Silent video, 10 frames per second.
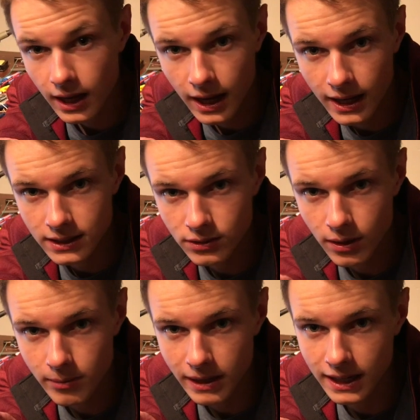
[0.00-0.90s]
Hi, so
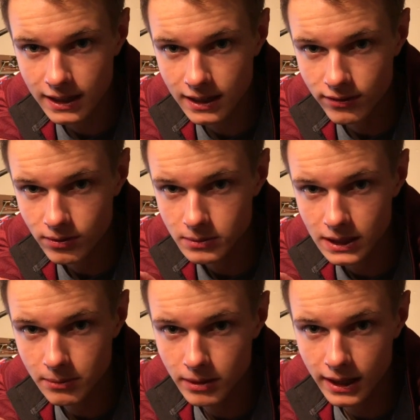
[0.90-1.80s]
I'm Andy from
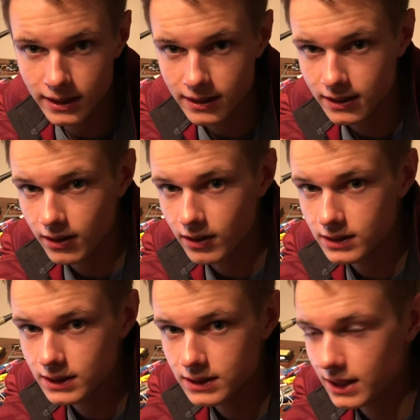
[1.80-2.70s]
JPA
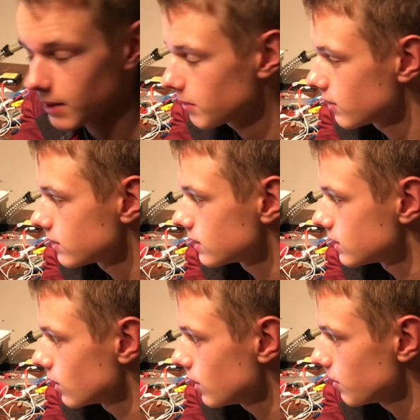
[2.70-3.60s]
Technologies, and I'm going to
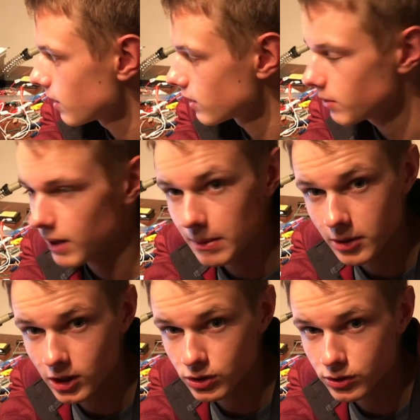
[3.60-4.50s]
show you our new app called